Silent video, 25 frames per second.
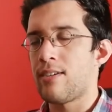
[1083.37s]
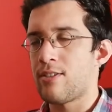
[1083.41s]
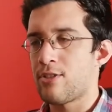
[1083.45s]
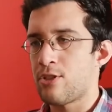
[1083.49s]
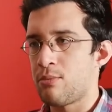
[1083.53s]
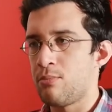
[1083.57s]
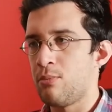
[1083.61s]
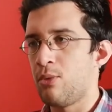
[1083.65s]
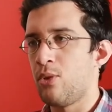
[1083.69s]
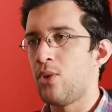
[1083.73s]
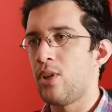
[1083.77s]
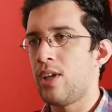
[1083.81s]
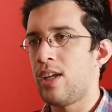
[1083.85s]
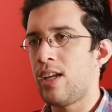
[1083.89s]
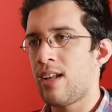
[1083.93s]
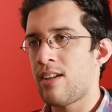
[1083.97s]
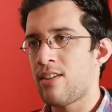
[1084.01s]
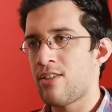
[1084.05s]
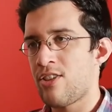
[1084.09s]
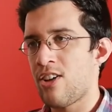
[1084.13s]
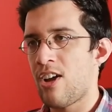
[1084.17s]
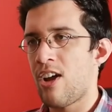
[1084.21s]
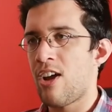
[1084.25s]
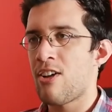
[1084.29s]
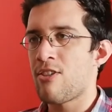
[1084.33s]
Smoothie, and
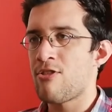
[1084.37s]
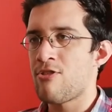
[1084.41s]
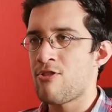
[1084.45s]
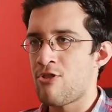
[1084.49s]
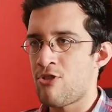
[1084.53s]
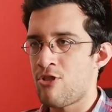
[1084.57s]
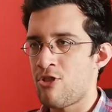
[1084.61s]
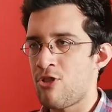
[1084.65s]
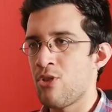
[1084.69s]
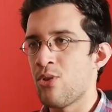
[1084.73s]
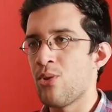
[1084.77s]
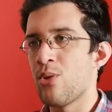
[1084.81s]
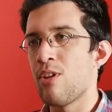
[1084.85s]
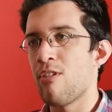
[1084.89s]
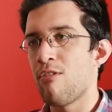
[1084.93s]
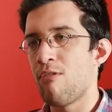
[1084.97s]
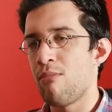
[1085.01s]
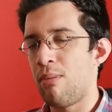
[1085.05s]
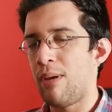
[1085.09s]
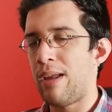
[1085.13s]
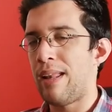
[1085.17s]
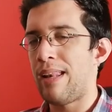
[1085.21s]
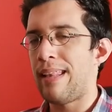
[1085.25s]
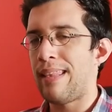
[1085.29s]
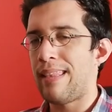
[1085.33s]
Judge should have
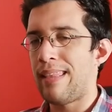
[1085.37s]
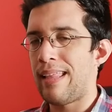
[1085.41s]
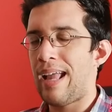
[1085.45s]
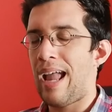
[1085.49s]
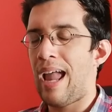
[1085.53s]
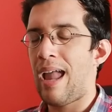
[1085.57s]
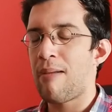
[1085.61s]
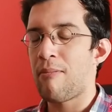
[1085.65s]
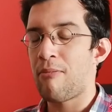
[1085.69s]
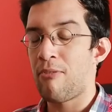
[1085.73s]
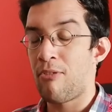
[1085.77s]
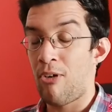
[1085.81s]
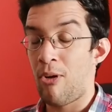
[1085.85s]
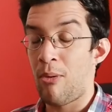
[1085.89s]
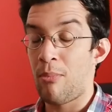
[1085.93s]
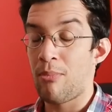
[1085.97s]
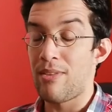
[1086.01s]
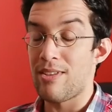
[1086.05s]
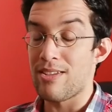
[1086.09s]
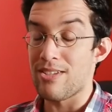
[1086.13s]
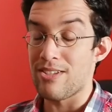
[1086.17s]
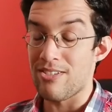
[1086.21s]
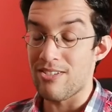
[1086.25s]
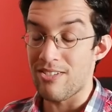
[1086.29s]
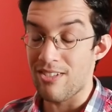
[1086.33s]
been in the game from
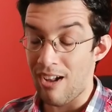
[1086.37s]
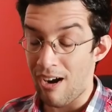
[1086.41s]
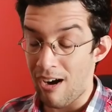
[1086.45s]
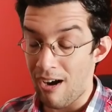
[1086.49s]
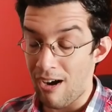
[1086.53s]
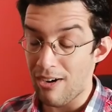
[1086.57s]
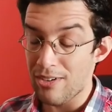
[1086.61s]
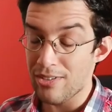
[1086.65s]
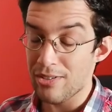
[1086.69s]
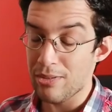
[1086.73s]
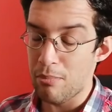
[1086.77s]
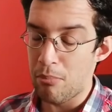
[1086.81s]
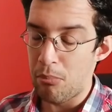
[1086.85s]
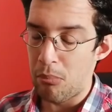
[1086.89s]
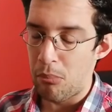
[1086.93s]
the start,